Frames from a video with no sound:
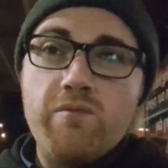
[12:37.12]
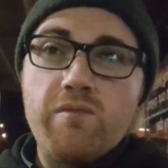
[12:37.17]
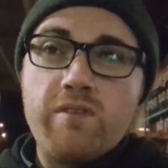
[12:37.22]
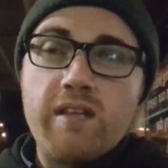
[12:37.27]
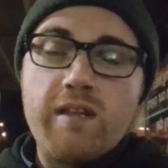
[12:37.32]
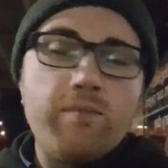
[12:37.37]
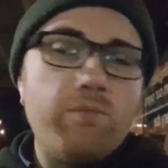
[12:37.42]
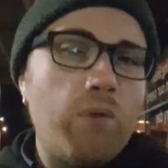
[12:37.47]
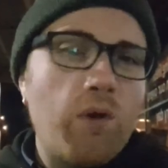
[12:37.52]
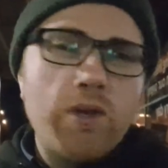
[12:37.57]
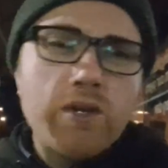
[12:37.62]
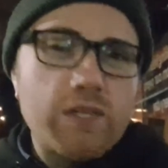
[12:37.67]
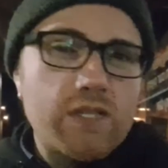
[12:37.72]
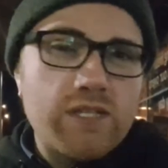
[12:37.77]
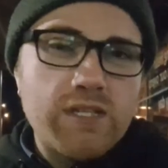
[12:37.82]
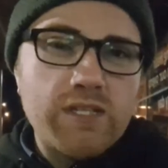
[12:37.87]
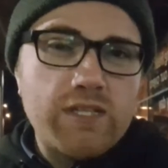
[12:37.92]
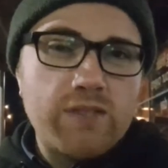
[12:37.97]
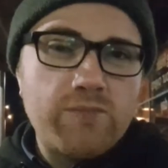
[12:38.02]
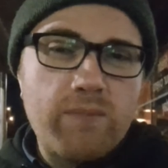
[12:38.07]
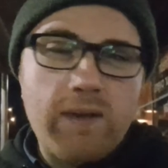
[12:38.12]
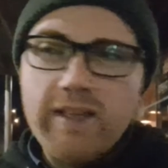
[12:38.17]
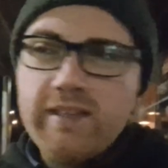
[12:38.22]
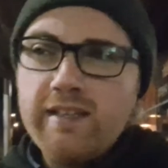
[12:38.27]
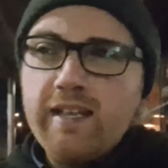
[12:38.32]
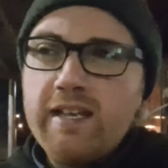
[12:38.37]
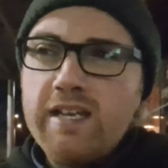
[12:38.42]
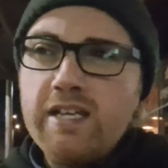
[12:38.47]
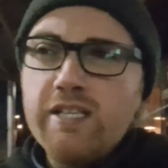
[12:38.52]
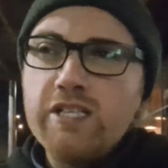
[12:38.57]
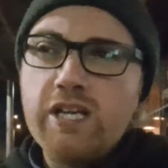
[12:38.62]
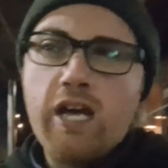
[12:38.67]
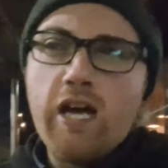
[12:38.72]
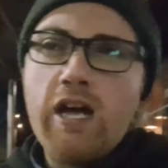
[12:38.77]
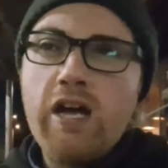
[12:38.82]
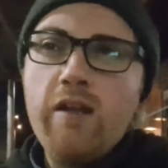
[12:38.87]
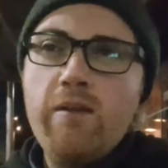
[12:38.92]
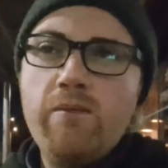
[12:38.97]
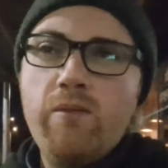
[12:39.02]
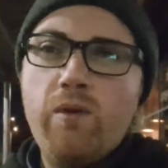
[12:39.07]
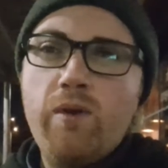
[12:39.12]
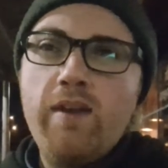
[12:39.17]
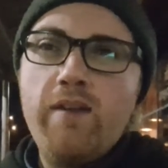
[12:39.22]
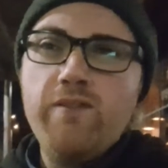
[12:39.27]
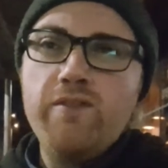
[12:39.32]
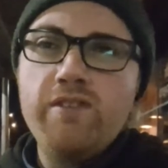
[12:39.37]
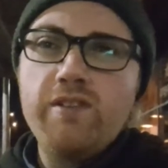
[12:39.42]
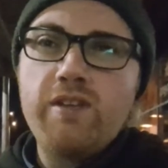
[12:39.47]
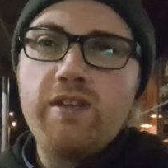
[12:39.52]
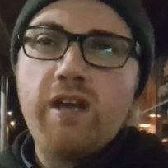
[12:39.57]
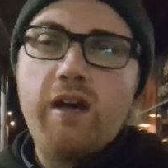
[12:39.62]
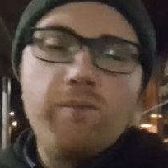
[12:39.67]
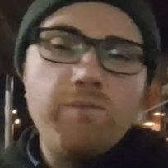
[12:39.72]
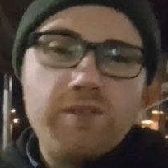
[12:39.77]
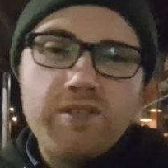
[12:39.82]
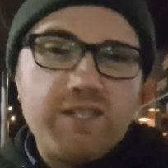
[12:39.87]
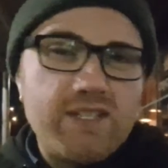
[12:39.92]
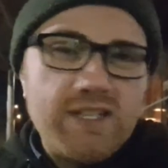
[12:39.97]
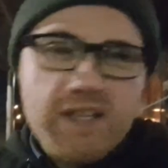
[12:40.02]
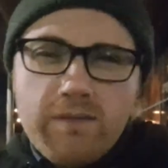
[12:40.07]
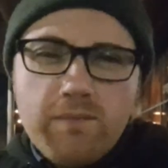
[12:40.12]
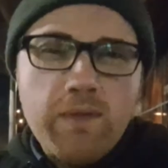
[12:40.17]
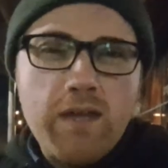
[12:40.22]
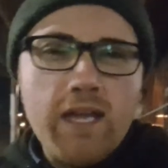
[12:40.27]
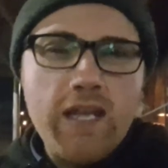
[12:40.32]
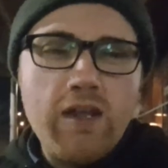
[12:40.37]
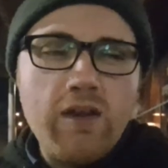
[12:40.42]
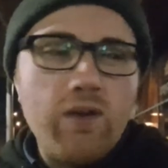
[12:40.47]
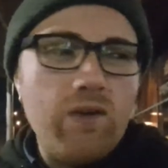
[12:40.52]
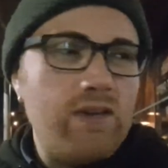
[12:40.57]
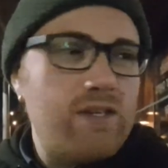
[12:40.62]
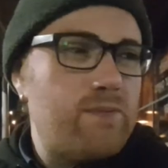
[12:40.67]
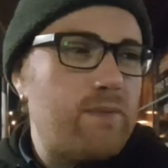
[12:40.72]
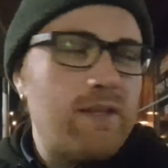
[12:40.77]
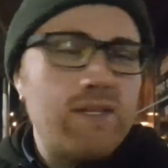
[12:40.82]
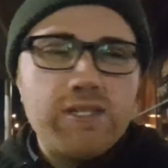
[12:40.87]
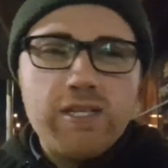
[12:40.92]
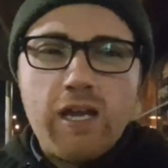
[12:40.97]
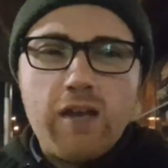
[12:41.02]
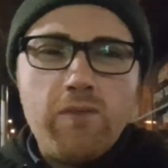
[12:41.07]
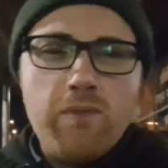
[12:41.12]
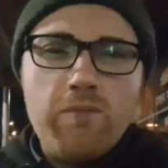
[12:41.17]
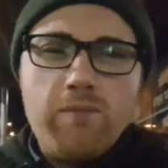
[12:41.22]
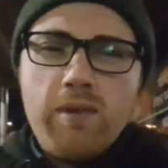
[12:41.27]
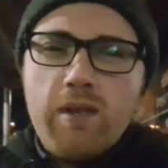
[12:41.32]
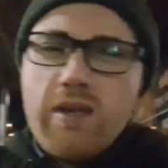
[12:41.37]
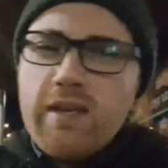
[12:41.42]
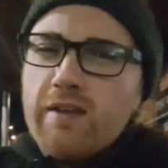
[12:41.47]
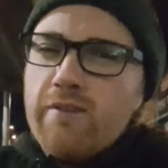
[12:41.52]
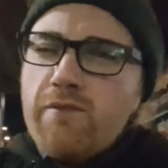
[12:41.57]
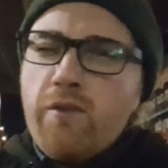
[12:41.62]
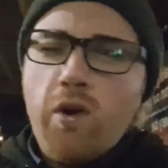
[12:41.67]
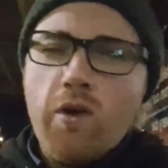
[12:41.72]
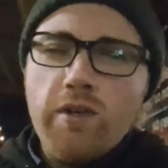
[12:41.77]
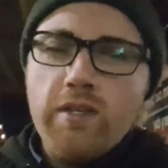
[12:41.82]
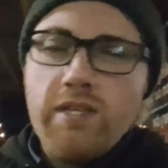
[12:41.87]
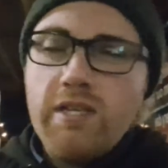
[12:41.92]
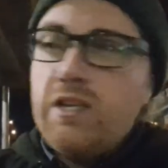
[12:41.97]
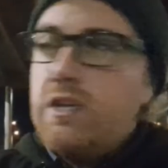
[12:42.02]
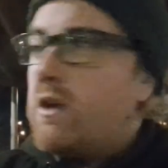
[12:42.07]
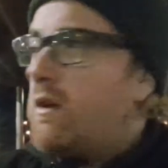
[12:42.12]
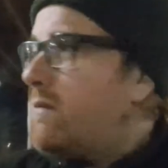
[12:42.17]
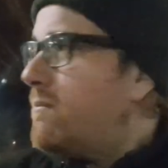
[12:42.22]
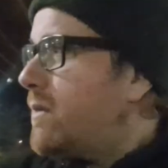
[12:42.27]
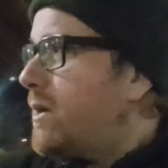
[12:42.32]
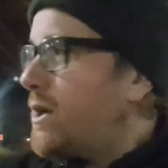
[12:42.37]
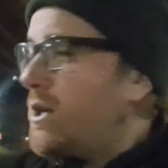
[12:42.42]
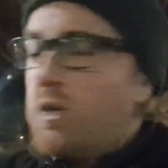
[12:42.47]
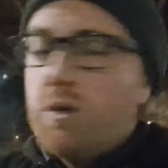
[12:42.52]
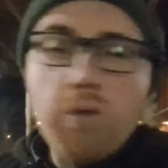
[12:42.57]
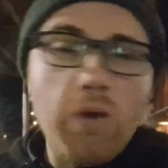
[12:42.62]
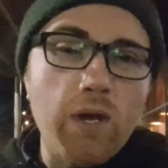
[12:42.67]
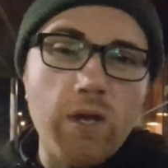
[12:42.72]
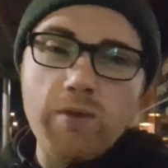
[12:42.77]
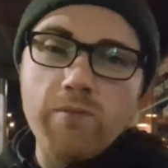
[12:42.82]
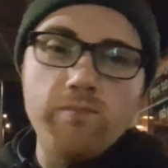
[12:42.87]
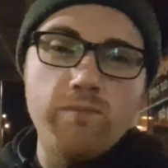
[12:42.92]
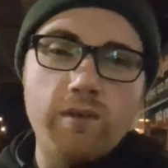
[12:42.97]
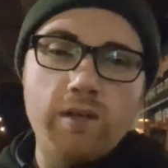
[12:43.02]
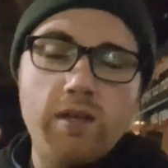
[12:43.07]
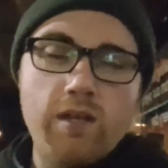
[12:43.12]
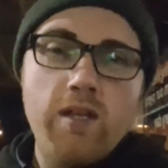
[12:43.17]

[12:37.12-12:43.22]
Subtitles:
didn't bother to spend any time or even come to see me or spend time with me and Yvonne, you know, in my new home.